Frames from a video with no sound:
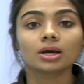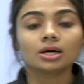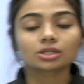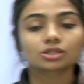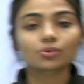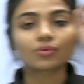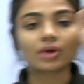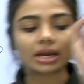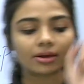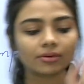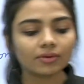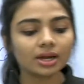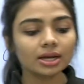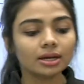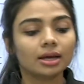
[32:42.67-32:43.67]
So
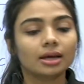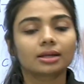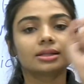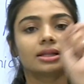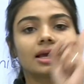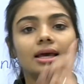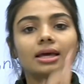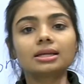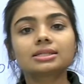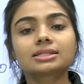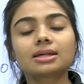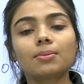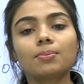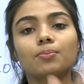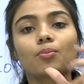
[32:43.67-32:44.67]
whenever there is
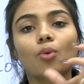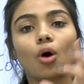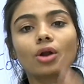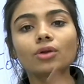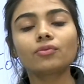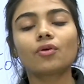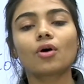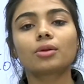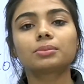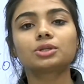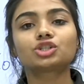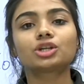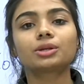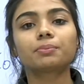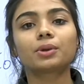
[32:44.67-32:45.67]
a bond
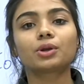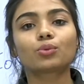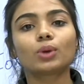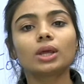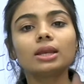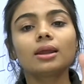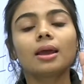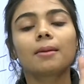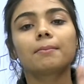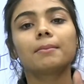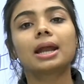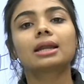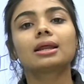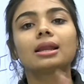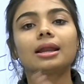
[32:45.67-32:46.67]
formation between
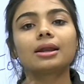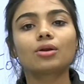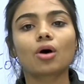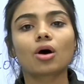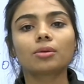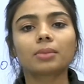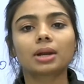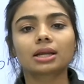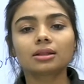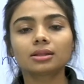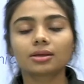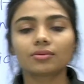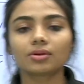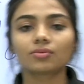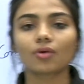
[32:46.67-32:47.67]
metal and non-metal,
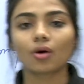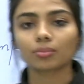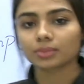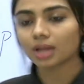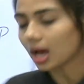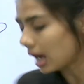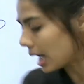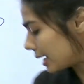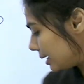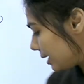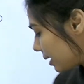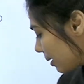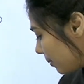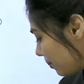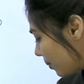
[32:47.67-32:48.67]
they will form the
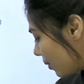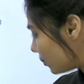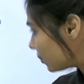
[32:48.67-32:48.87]
ionic compound.